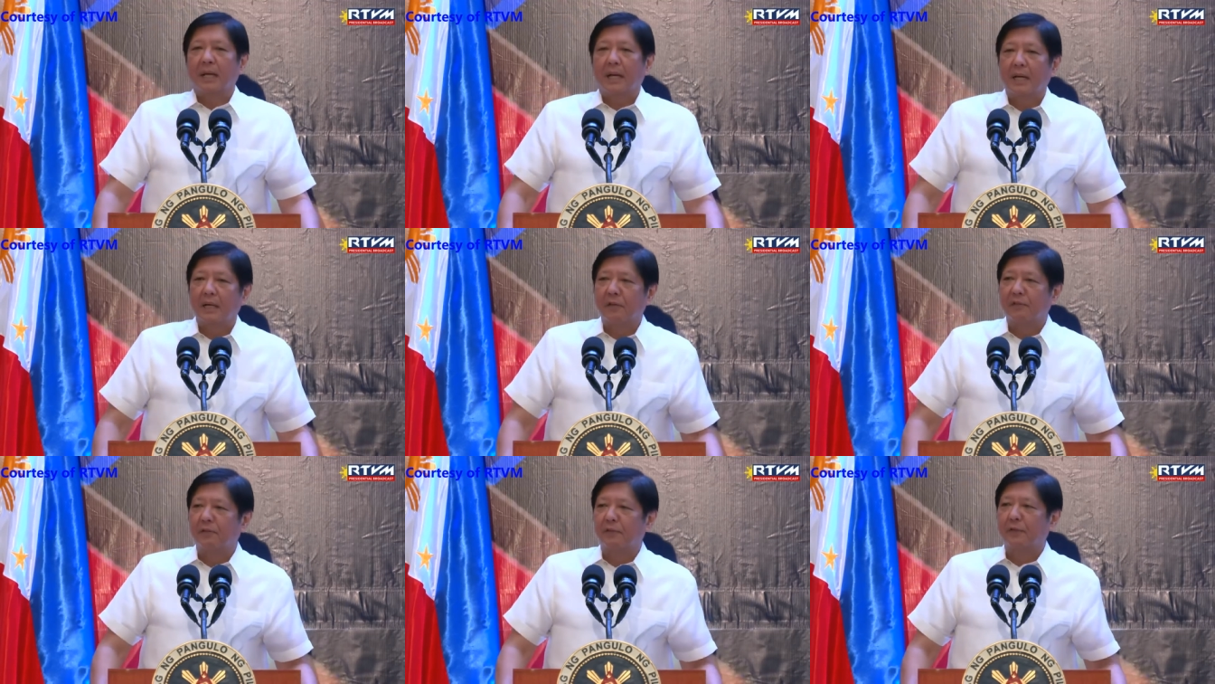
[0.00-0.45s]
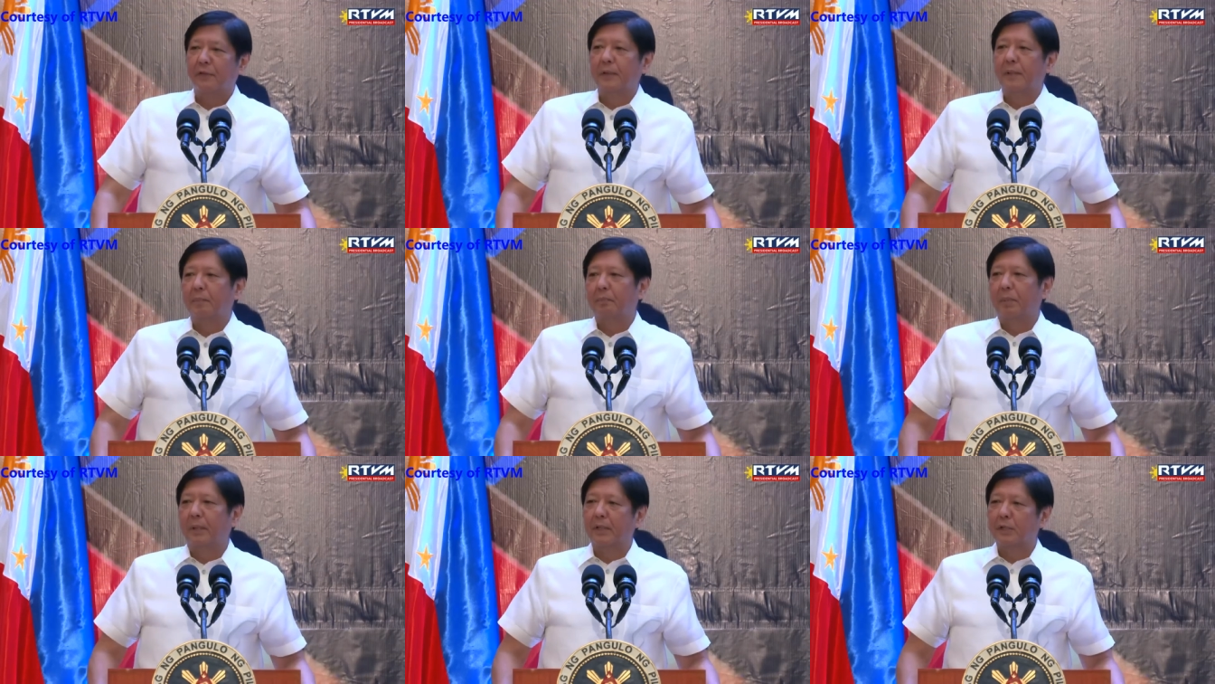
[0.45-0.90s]

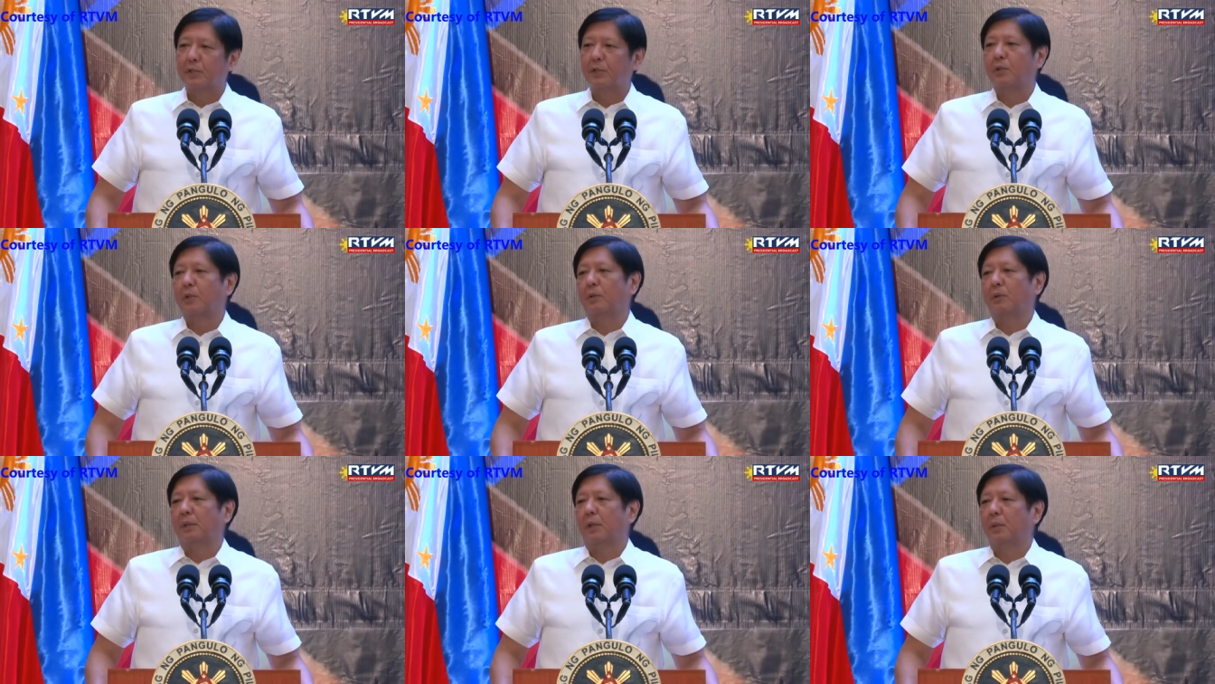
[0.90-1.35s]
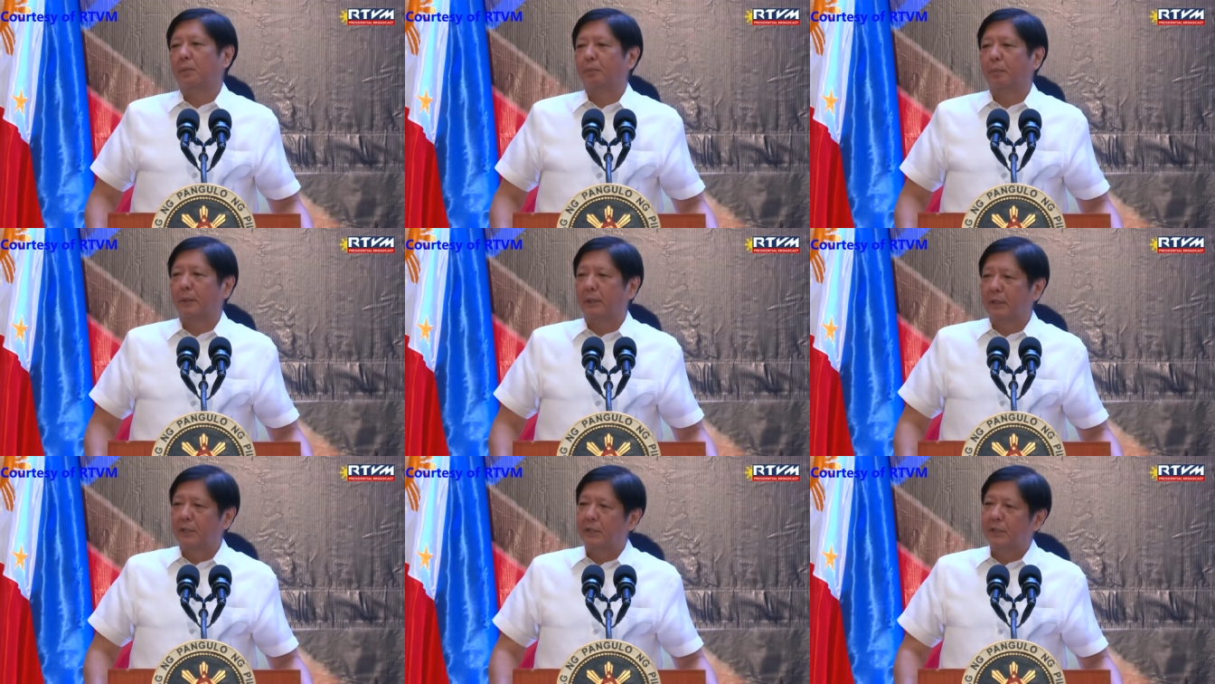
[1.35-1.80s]
Every peso our
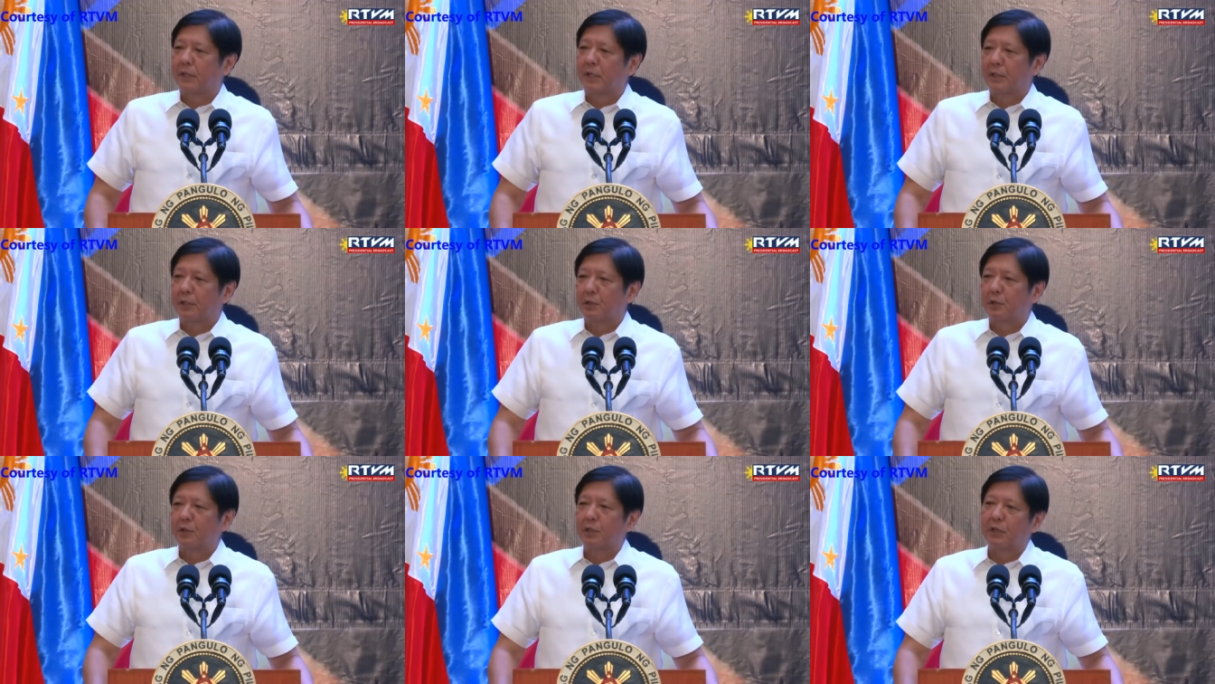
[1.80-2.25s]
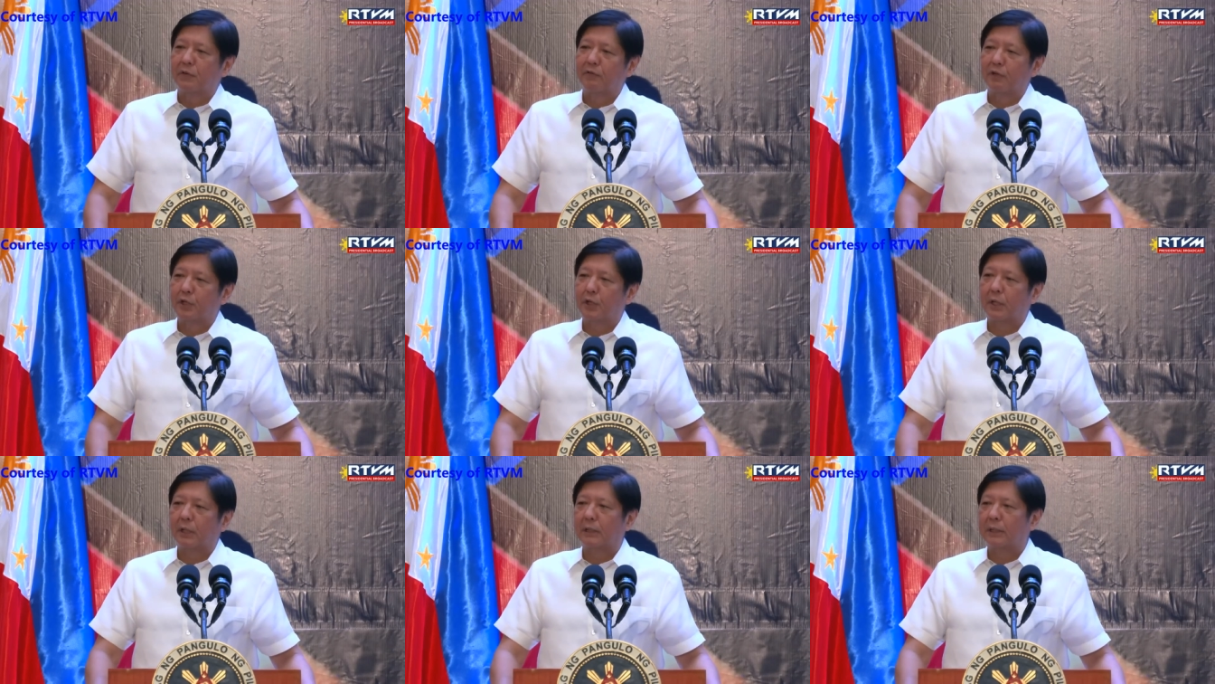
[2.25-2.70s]
predecessors have
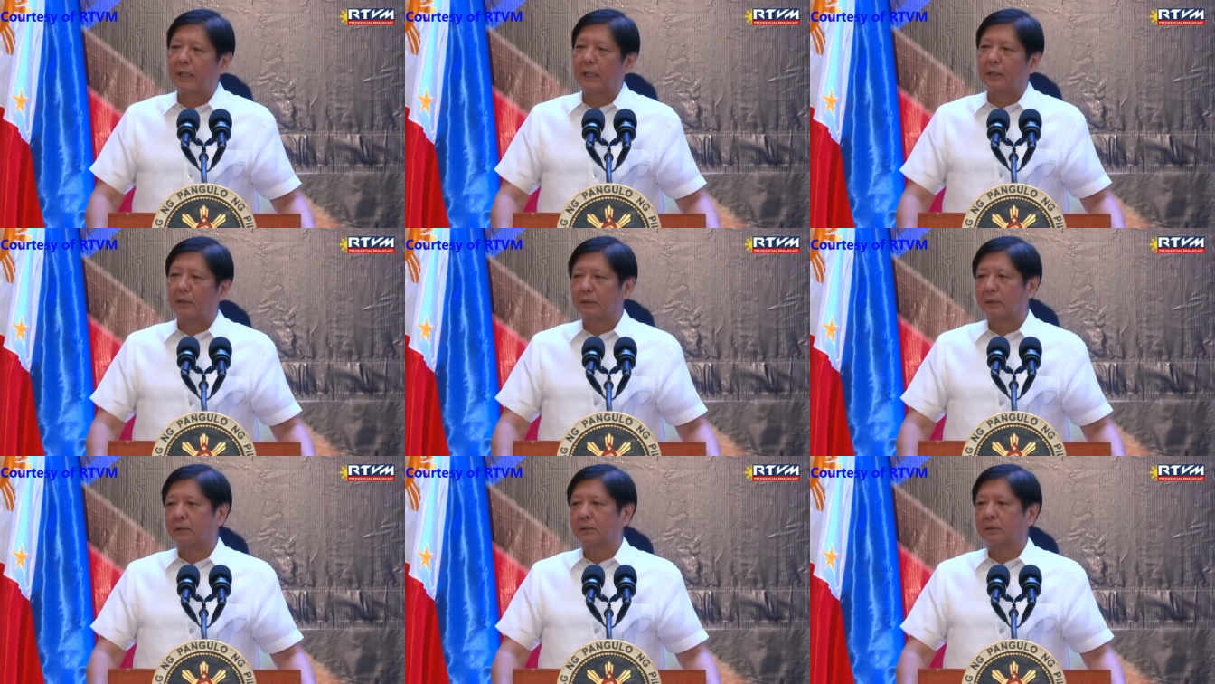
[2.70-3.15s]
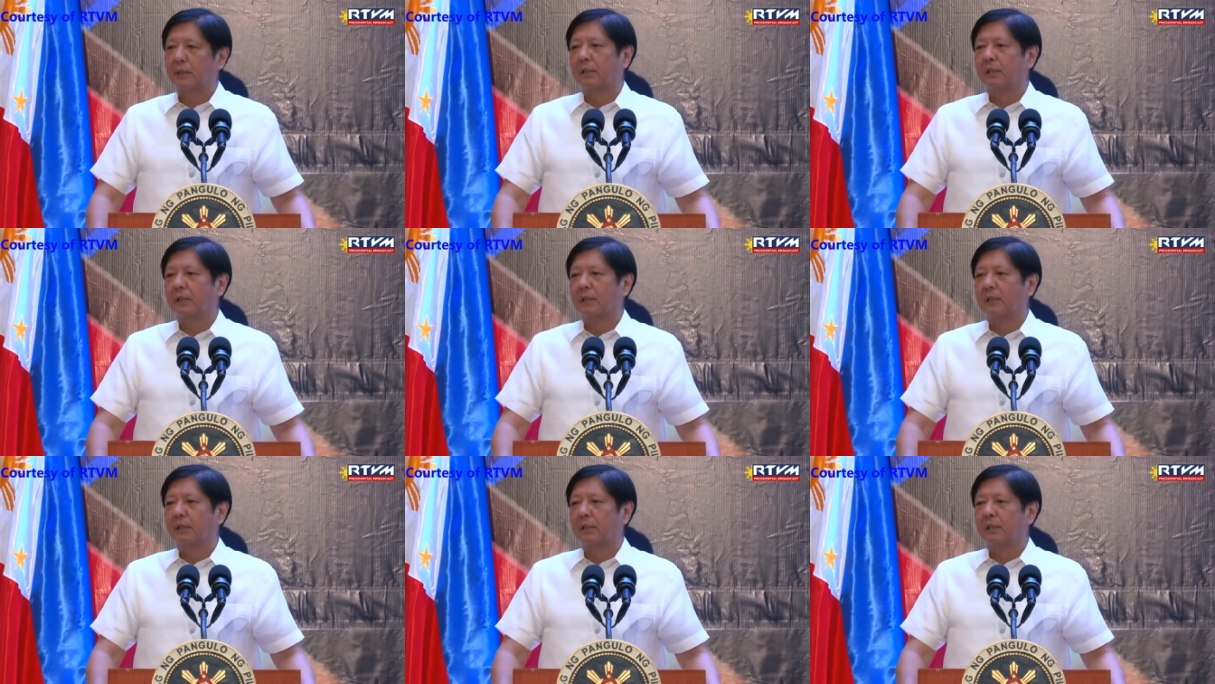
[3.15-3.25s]
shelled out,